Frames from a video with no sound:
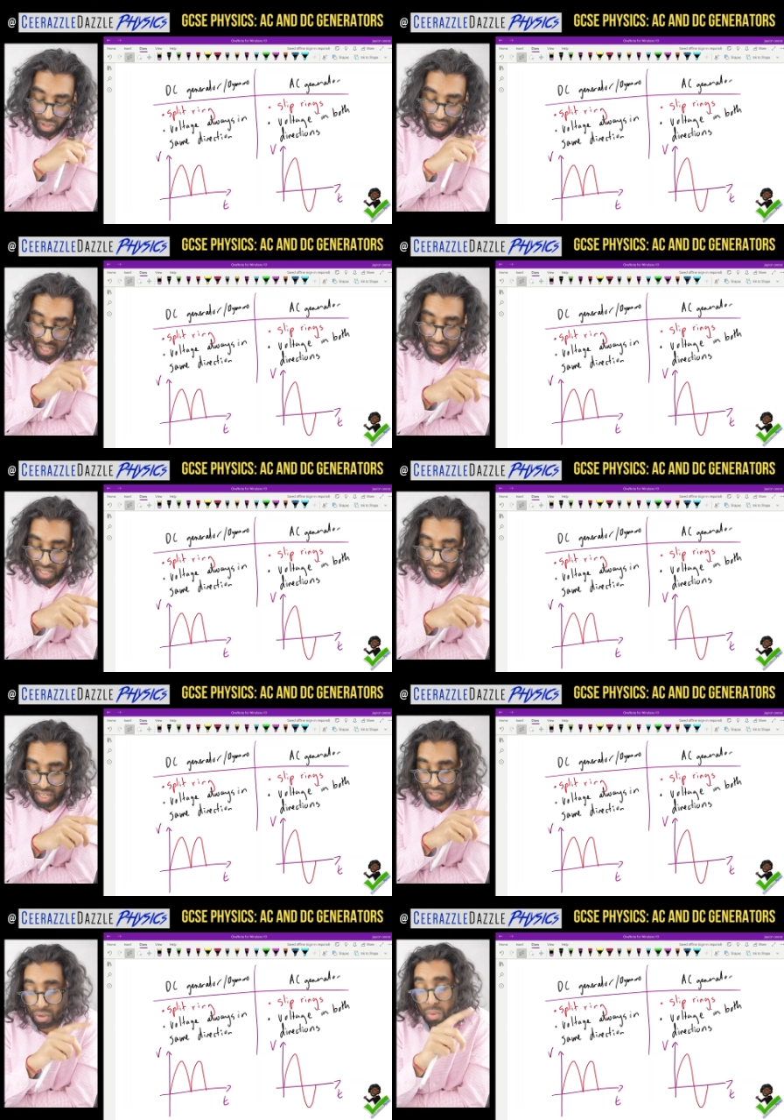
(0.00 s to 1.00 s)
DC
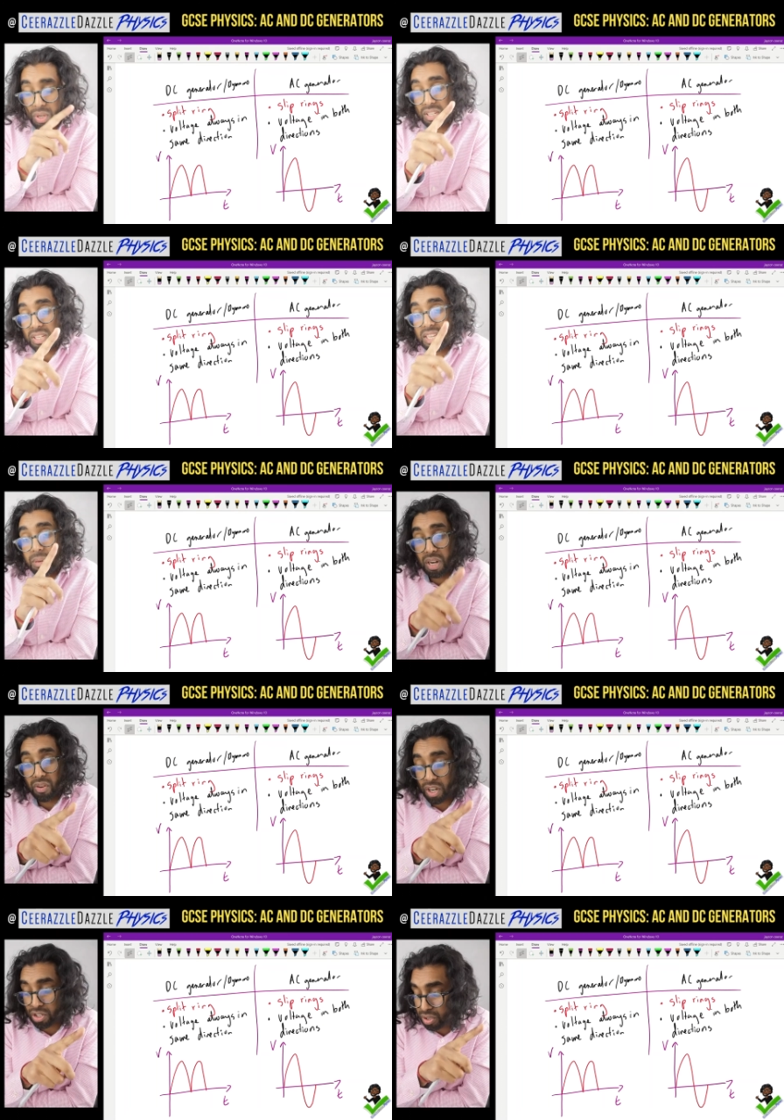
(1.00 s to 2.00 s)
is always in the same
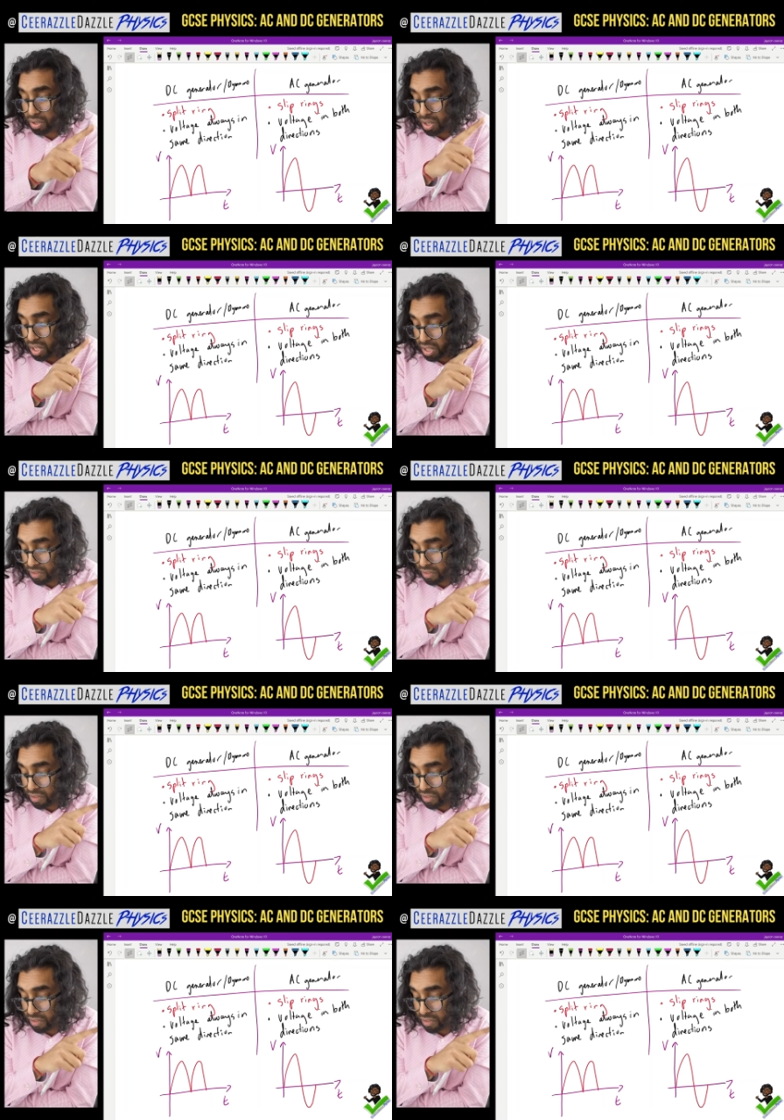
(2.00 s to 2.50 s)
direction.